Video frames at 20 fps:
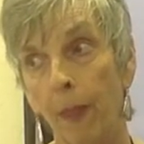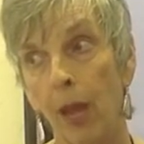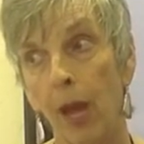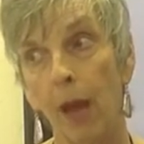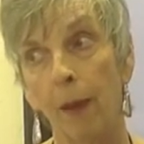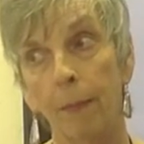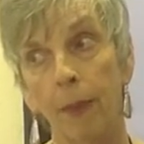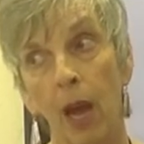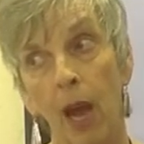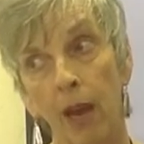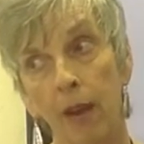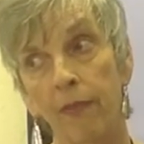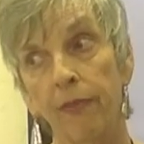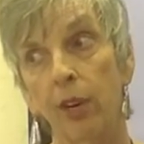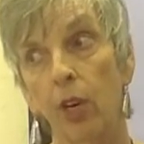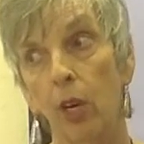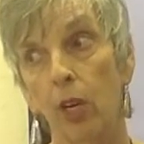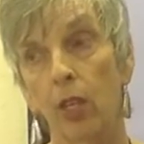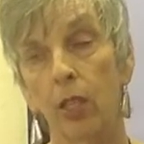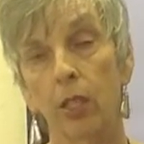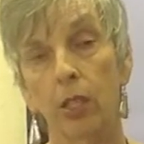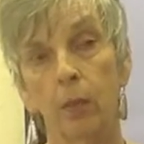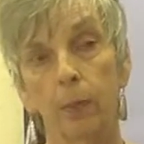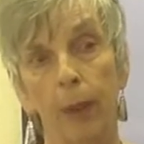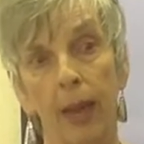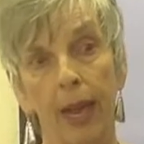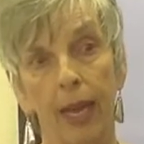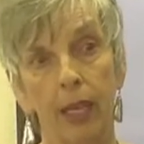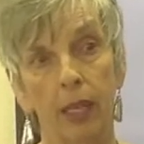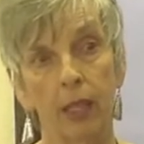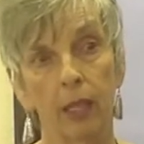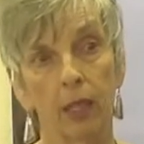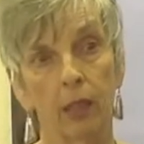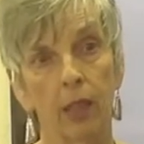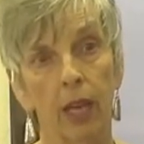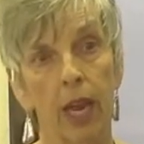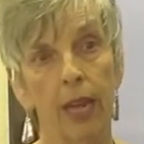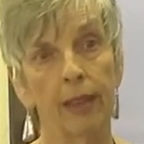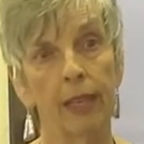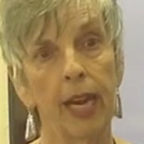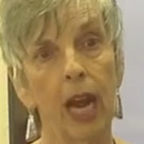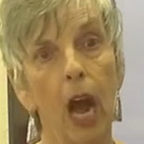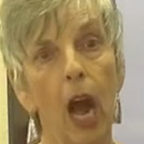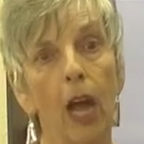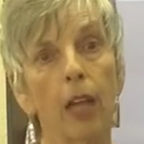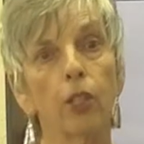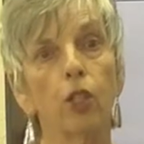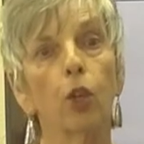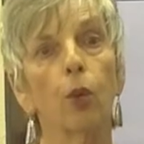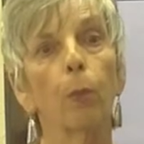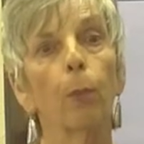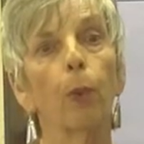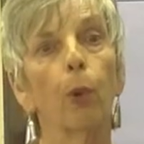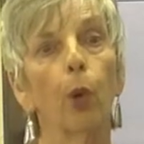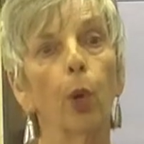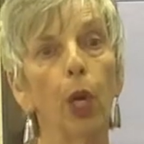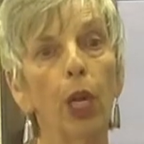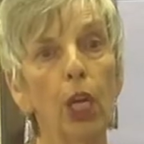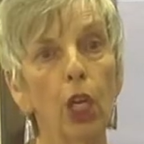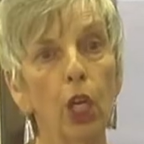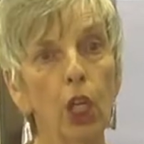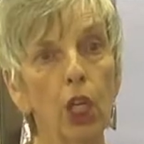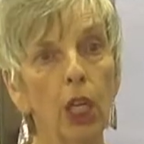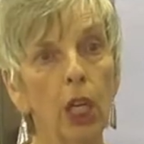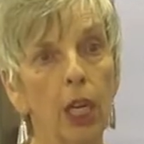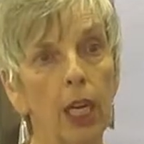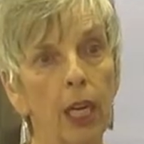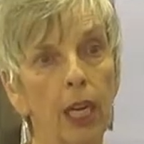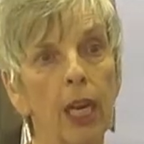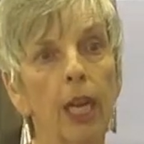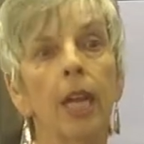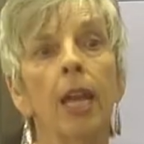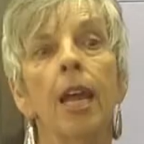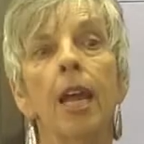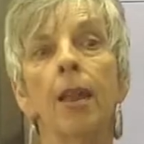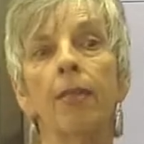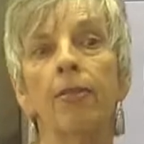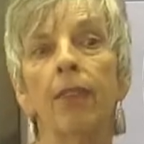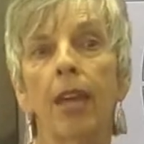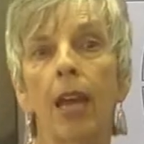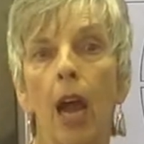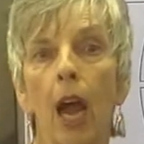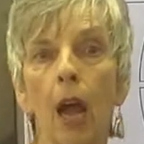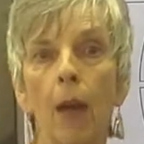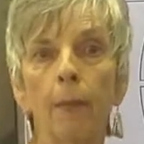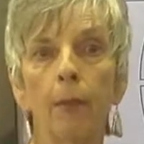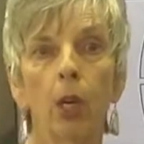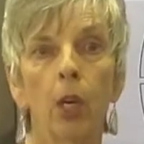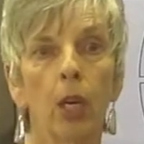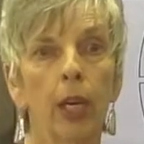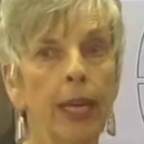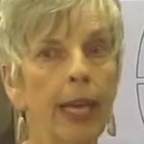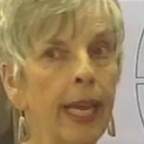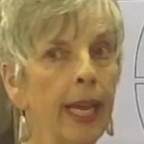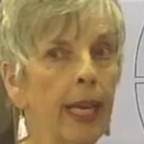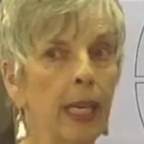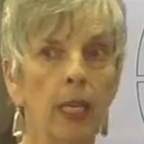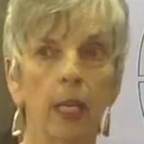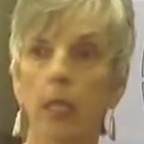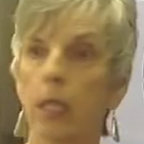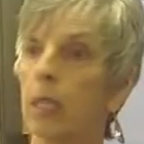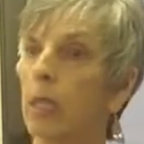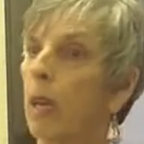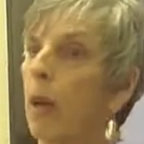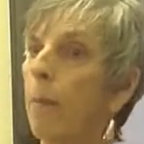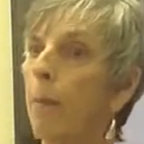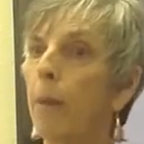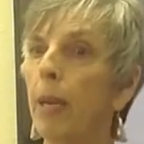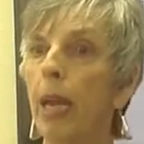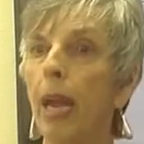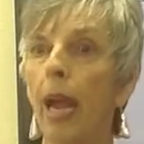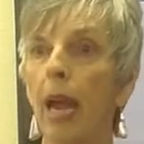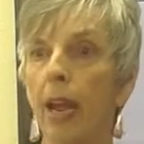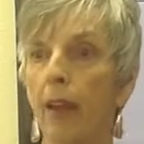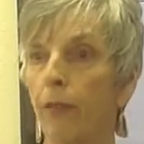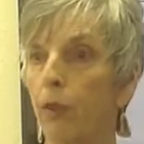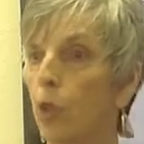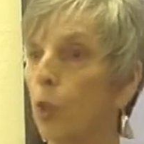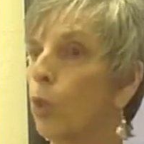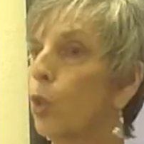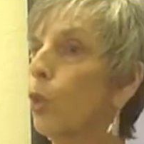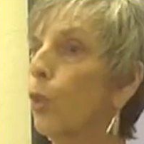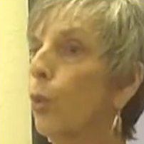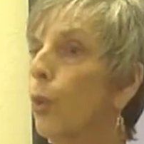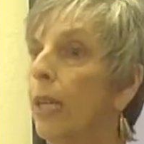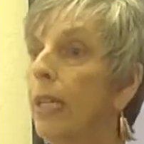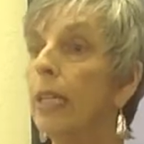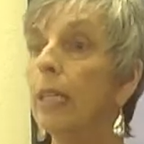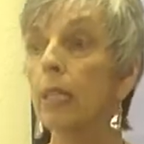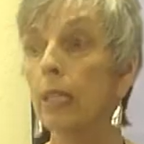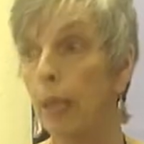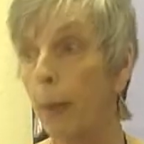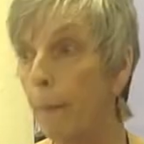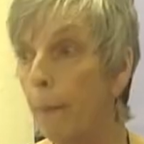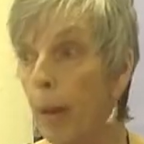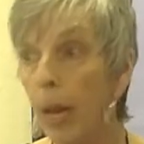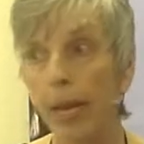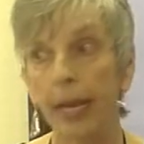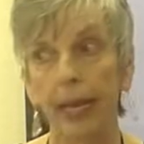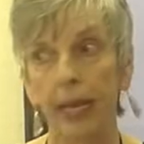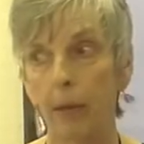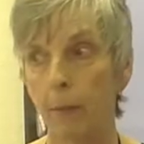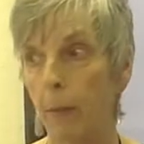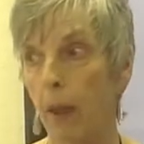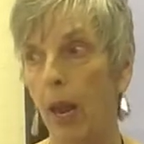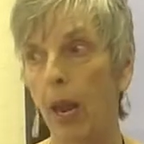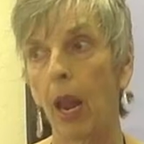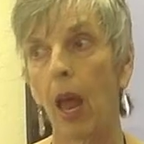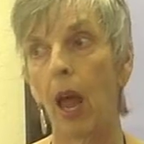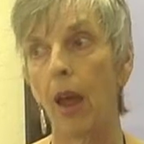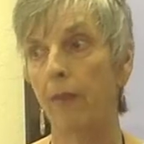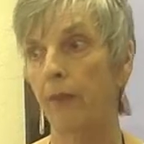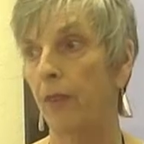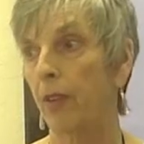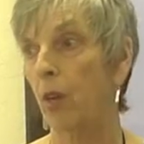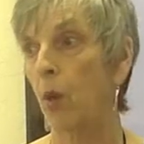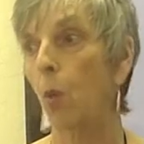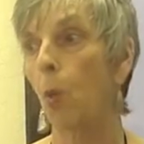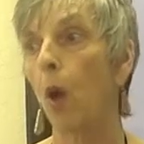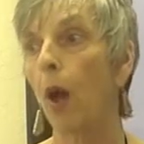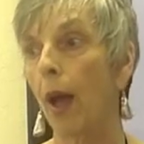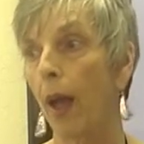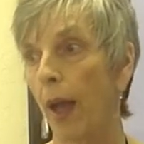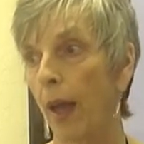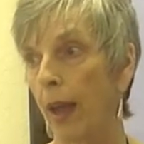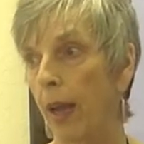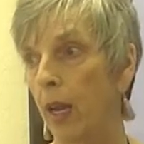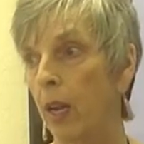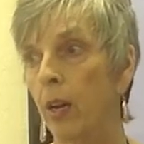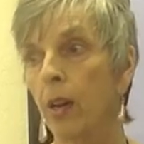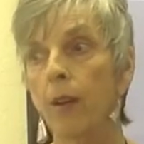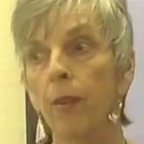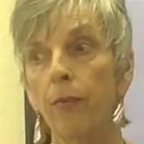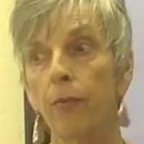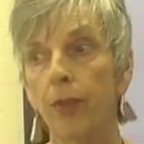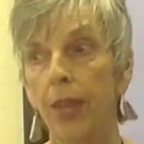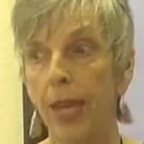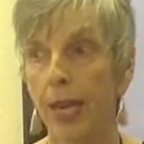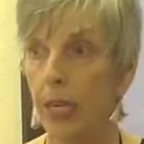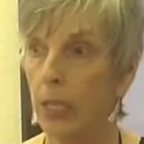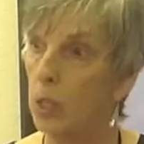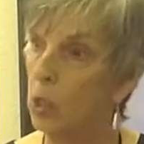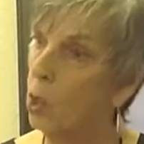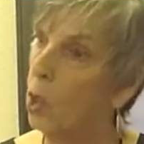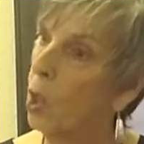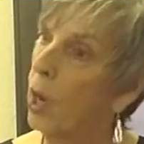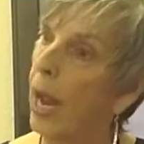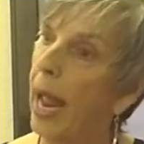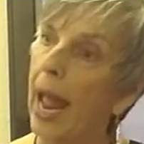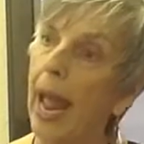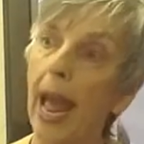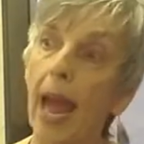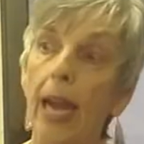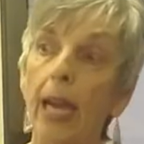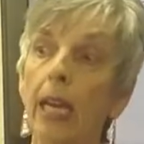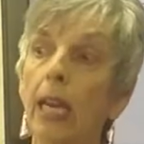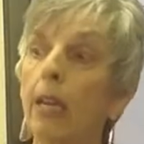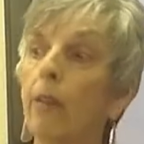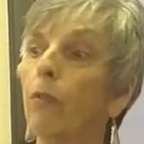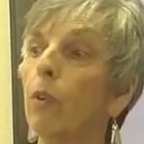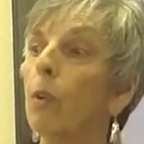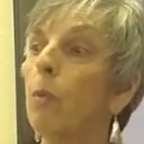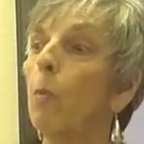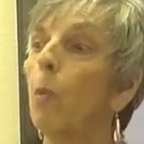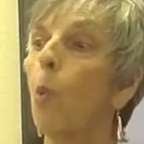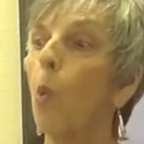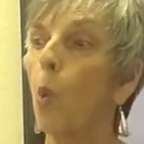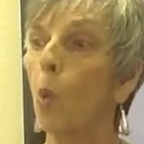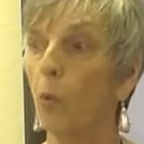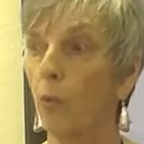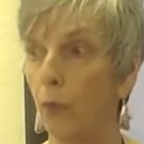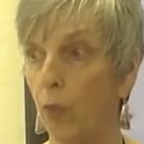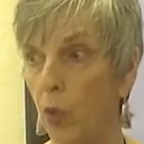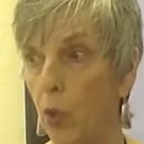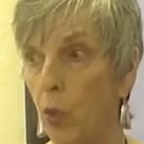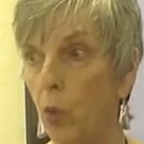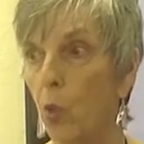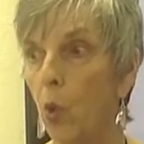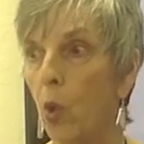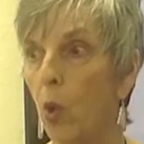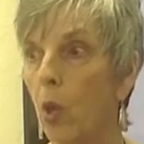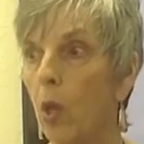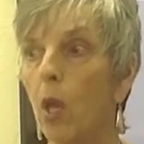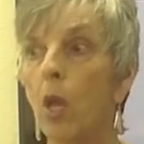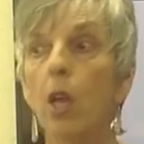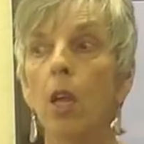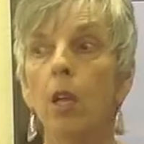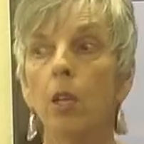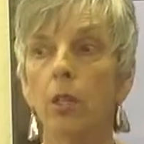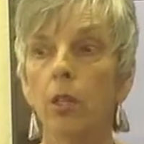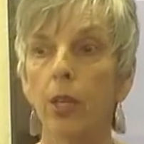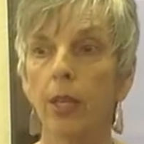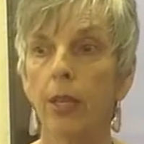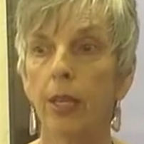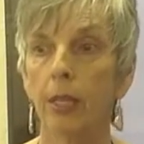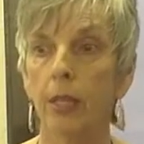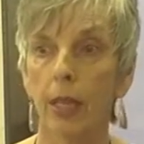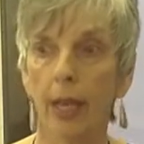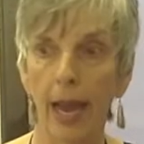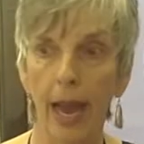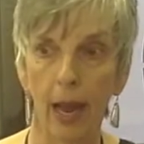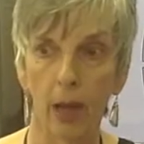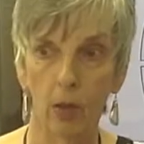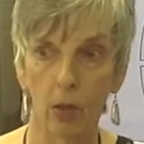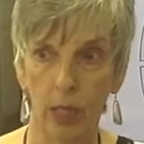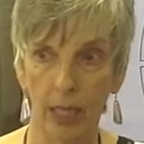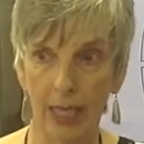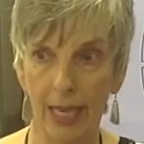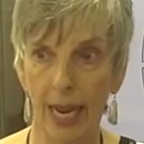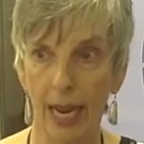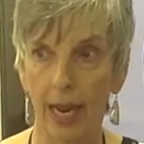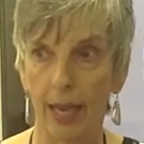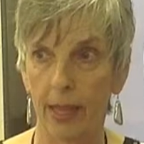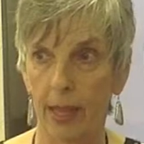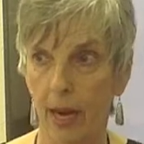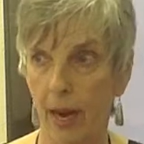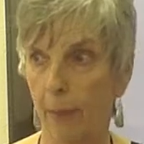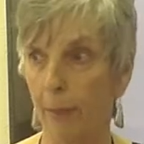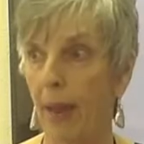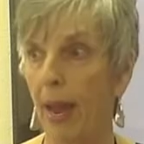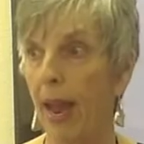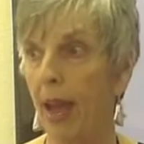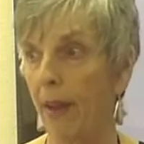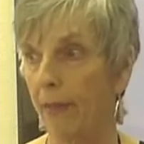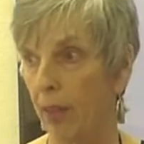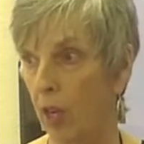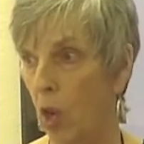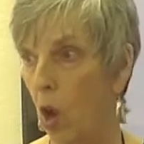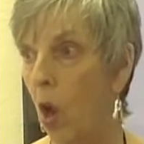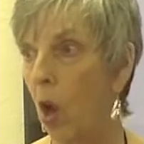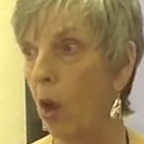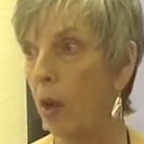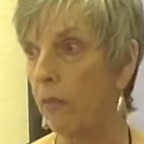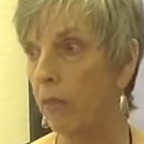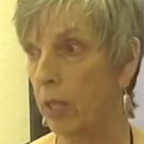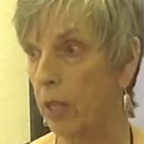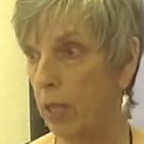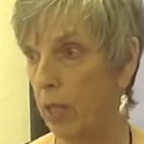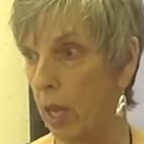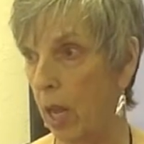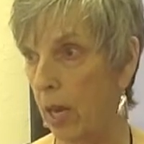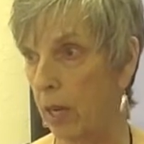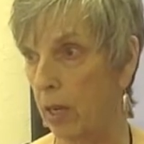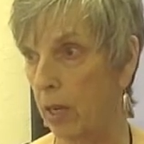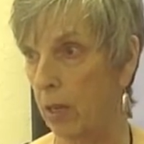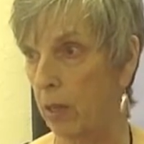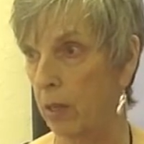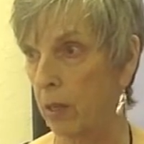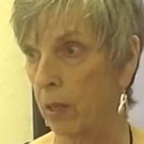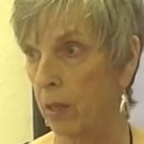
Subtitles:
I'm not in a very good space. And the odds are pretty good that I'm going to get into some behavior, treat somebody in my life in a way that is going to add even more fuel to this lousy day that I'm having all of a sudden